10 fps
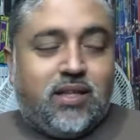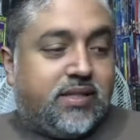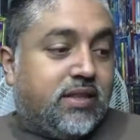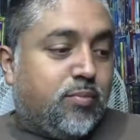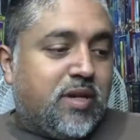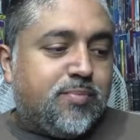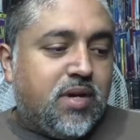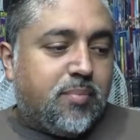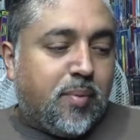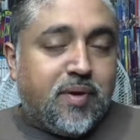tend to mess
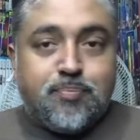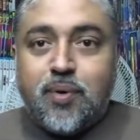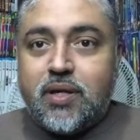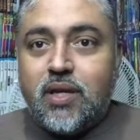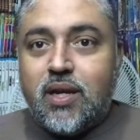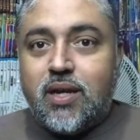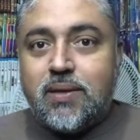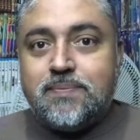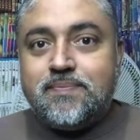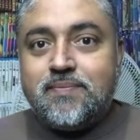me up a bit. But
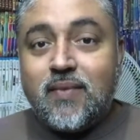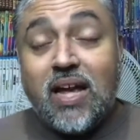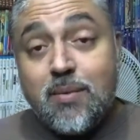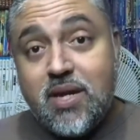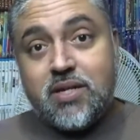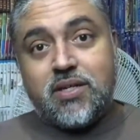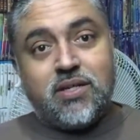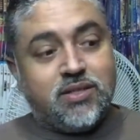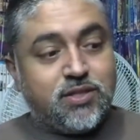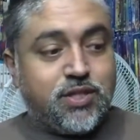I am here
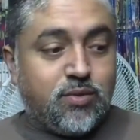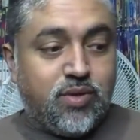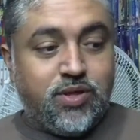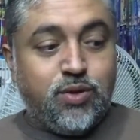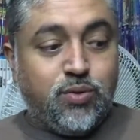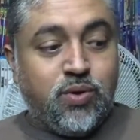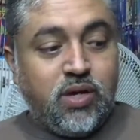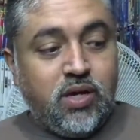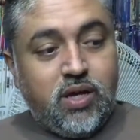to share with you